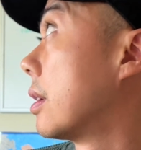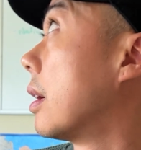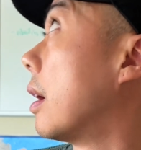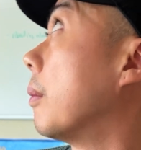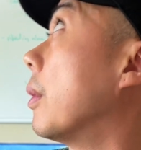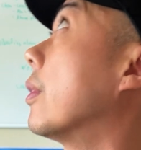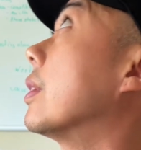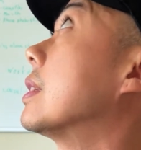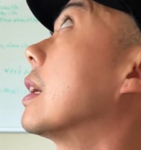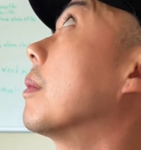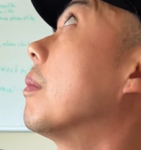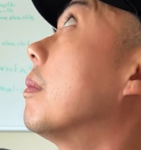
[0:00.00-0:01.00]
I'm
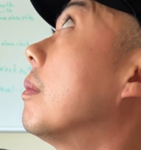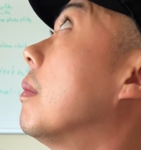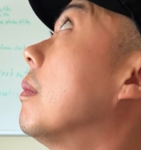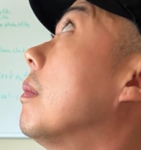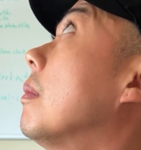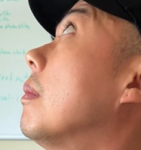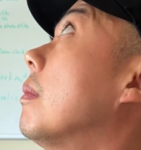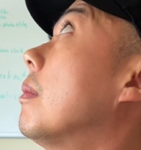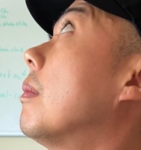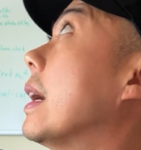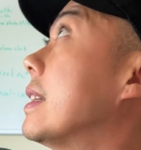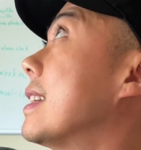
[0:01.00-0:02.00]
noticing
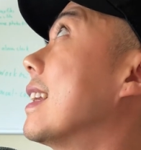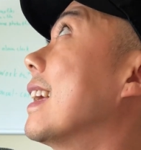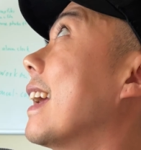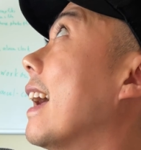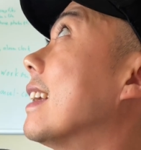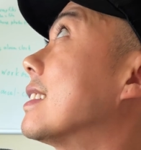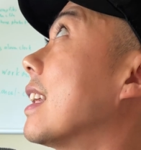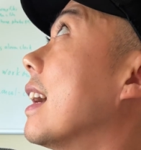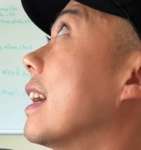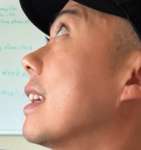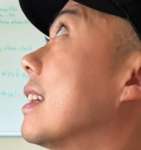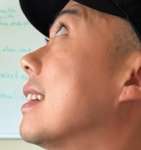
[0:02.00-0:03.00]
my ceiling has
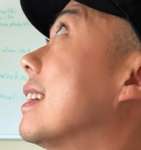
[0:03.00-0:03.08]
the